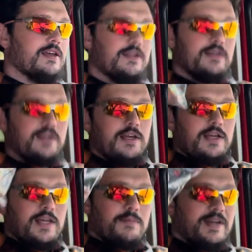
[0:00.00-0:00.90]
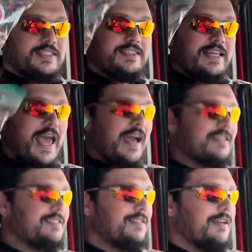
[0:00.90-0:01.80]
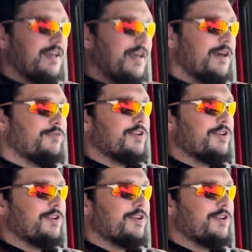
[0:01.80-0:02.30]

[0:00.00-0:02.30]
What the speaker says: and my snacks that I had